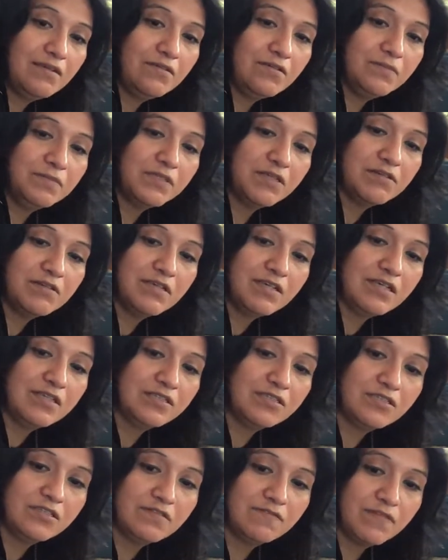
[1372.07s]
Oops, sorry you
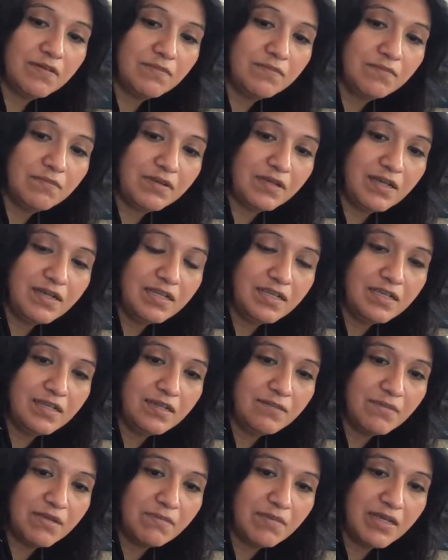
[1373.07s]
guys too if I'm kind of
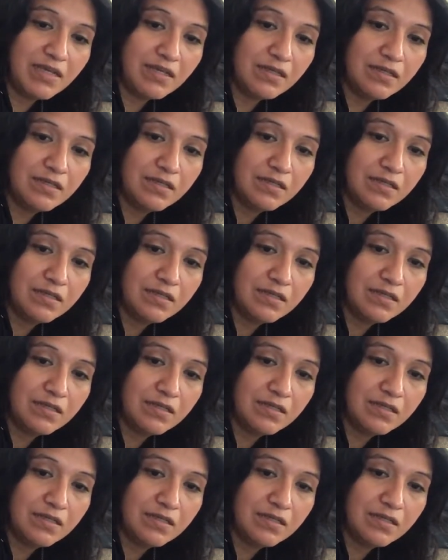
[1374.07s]
hitting my mic.